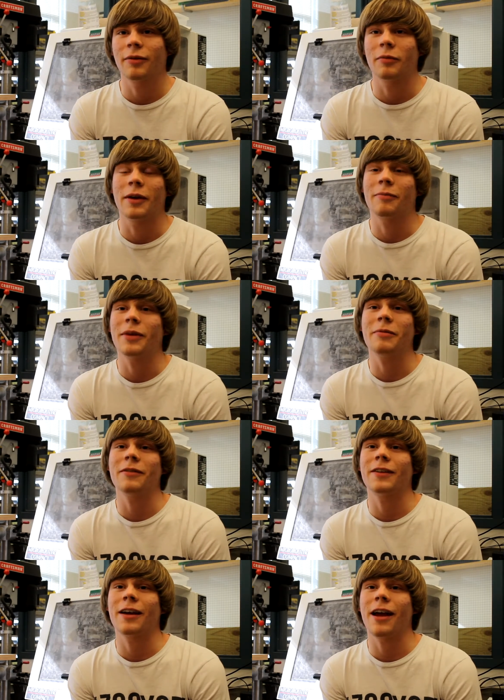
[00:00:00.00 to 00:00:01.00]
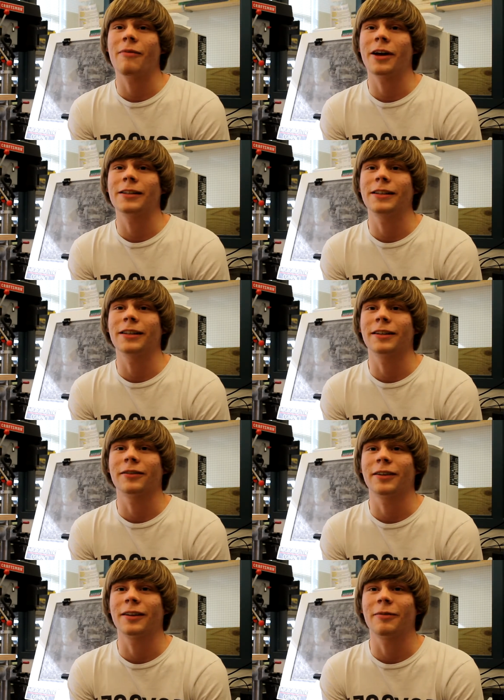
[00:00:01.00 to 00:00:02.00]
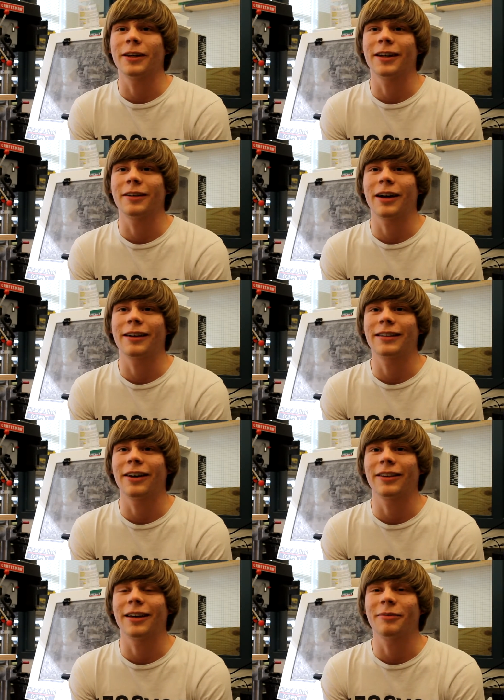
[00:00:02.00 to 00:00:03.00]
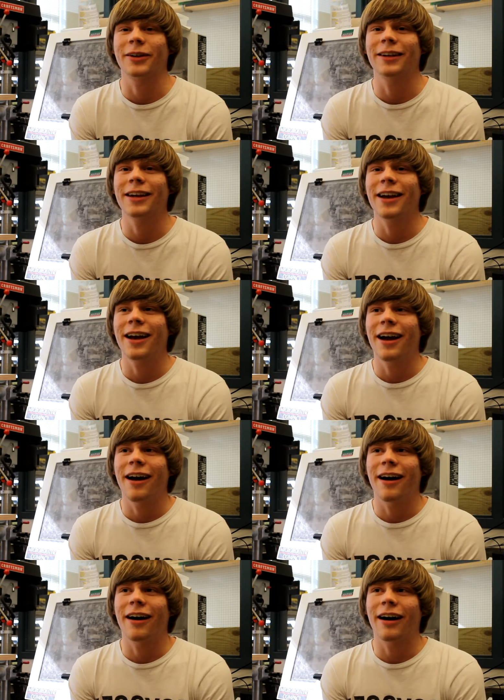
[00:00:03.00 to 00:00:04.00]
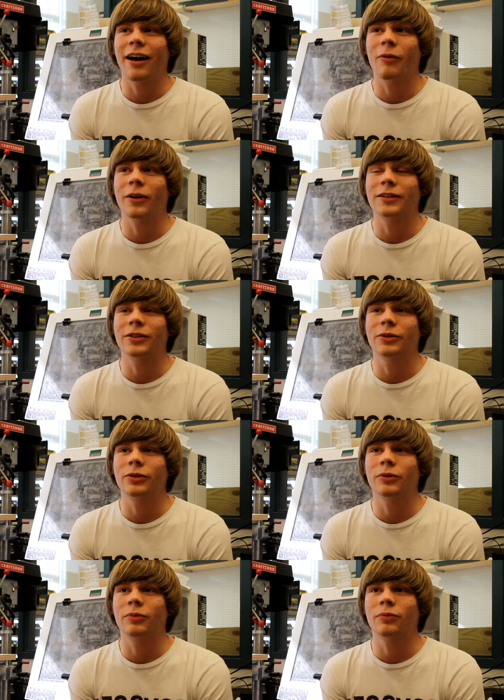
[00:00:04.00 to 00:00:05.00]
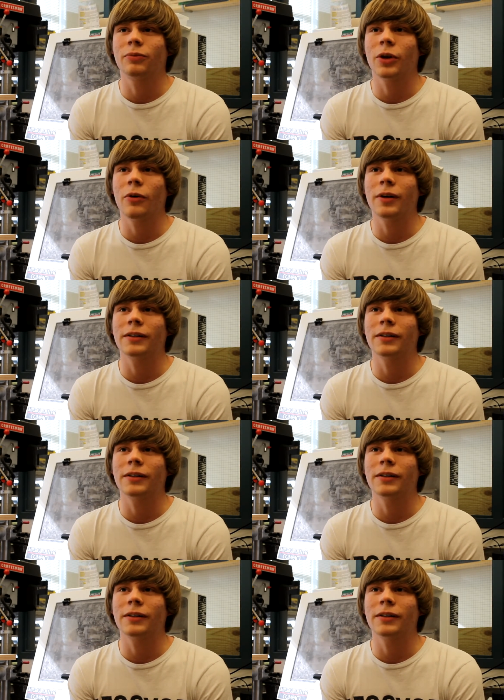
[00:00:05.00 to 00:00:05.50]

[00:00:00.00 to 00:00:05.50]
I mean, maybe even at MIT if they let me in. I mm-hmm. doubt that, but uh, I want to go